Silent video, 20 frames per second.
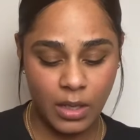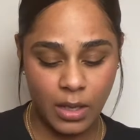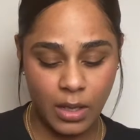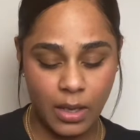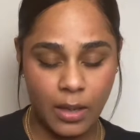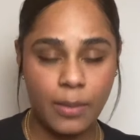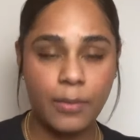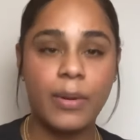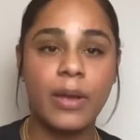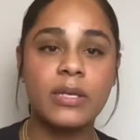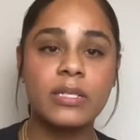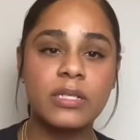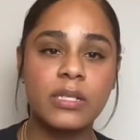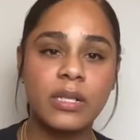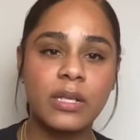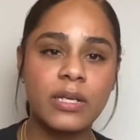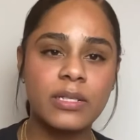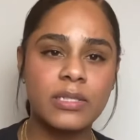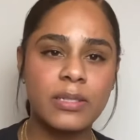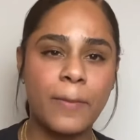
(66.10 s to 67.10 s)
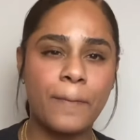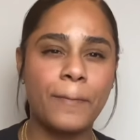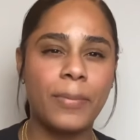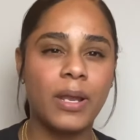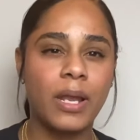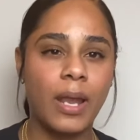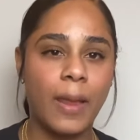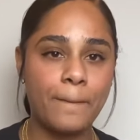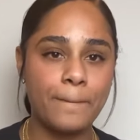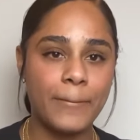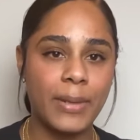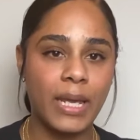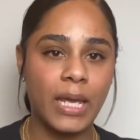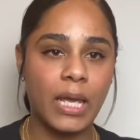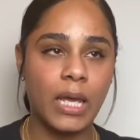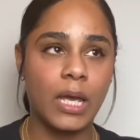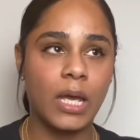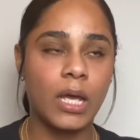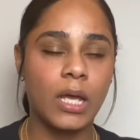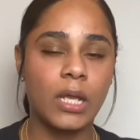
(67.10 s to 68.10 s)
Basically, it's a
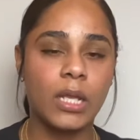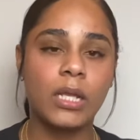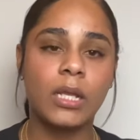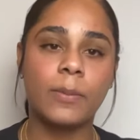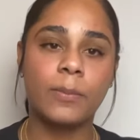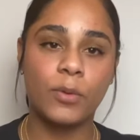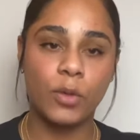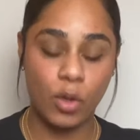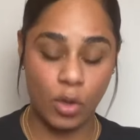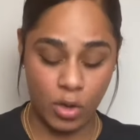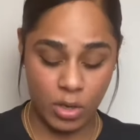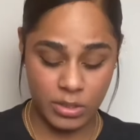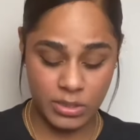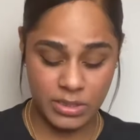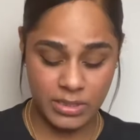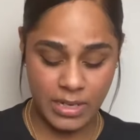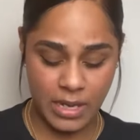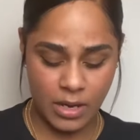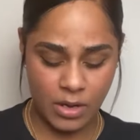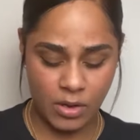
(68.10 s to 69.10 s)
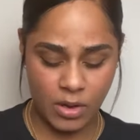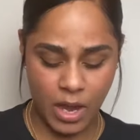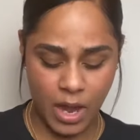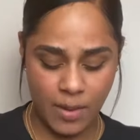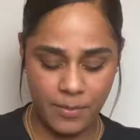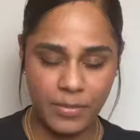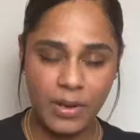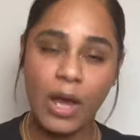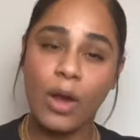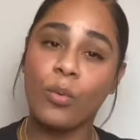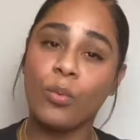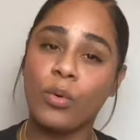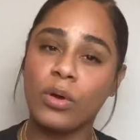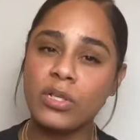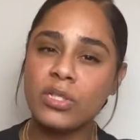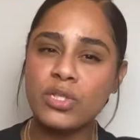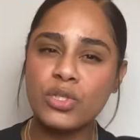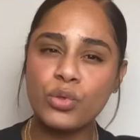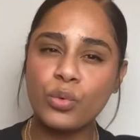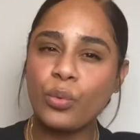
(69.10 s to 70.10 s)
plumping lip gloss. Now, I'm not one
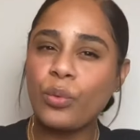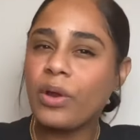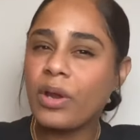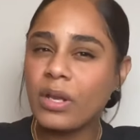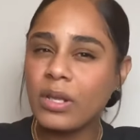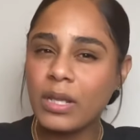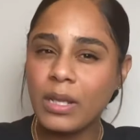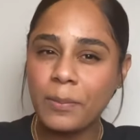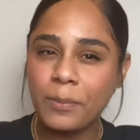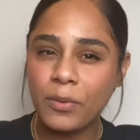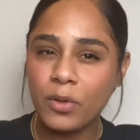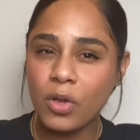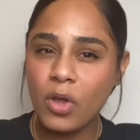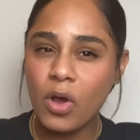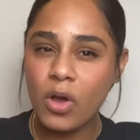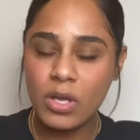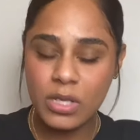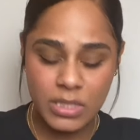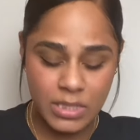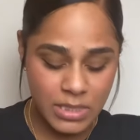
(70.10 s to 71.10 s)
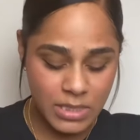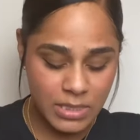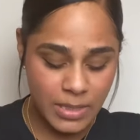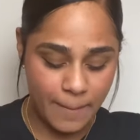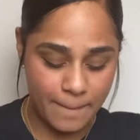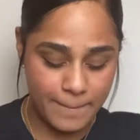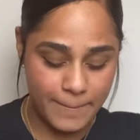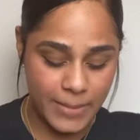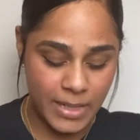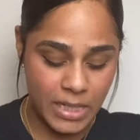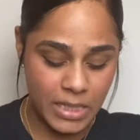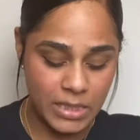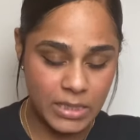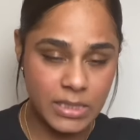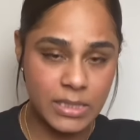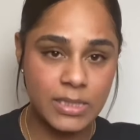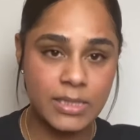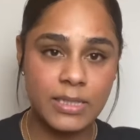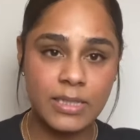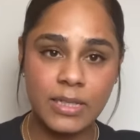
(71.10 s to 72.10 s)
to wear lip gloss, but
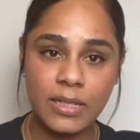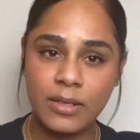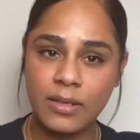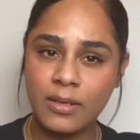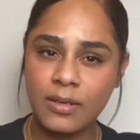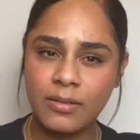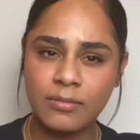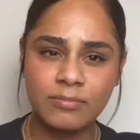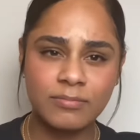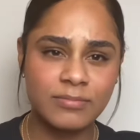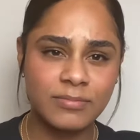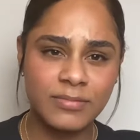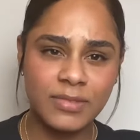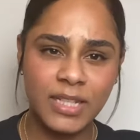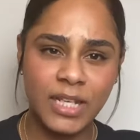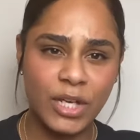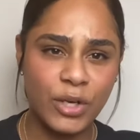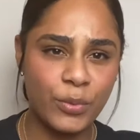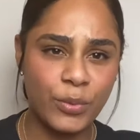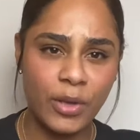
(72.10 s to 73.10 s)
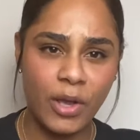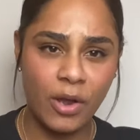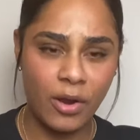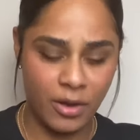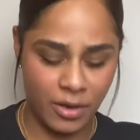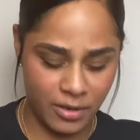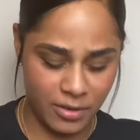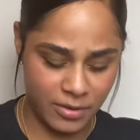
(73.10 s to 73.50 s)
here we are.